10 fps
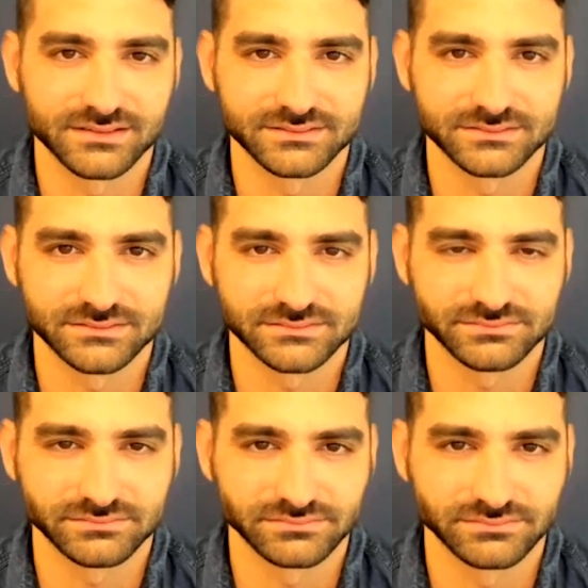
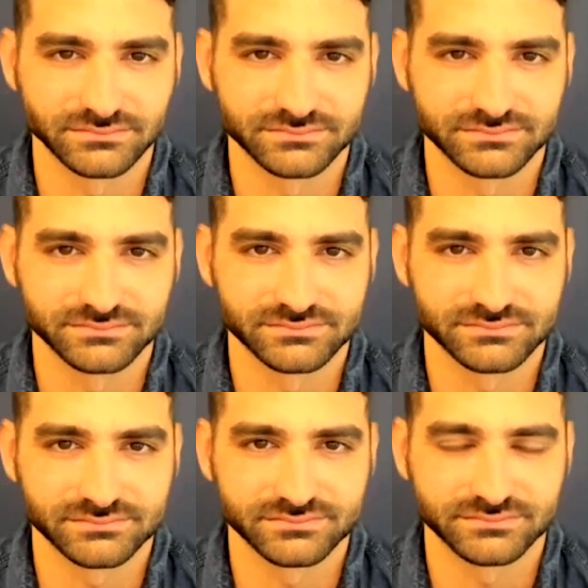
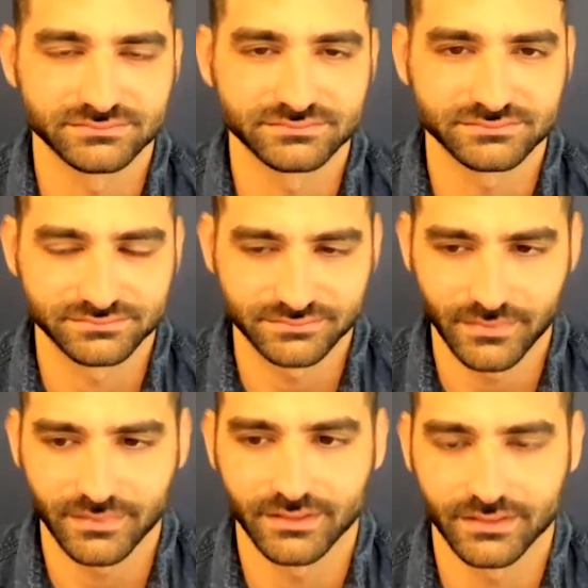
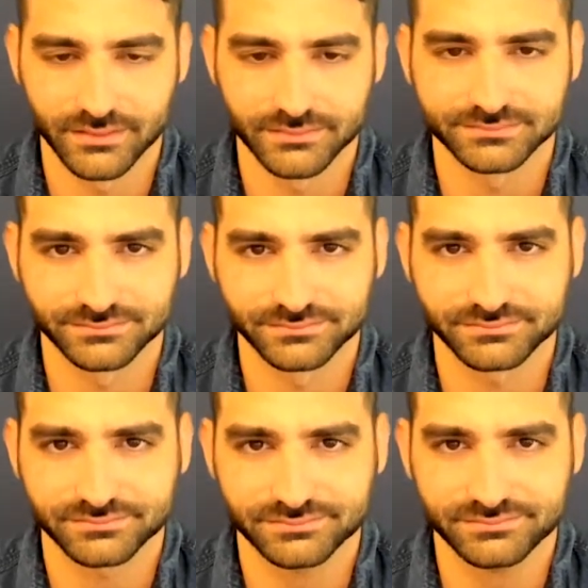
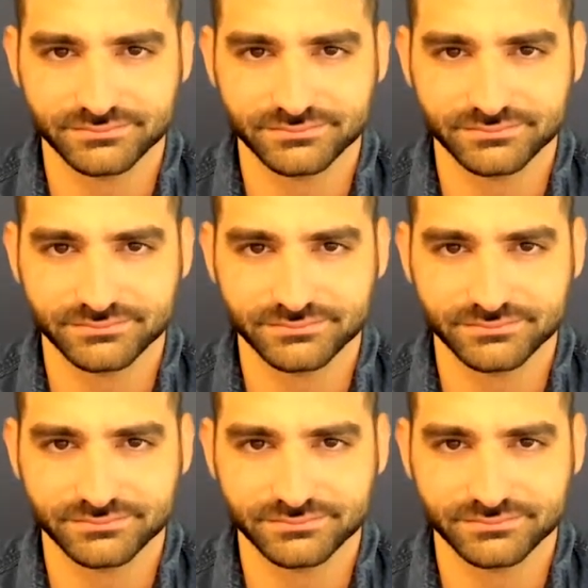(not speaking)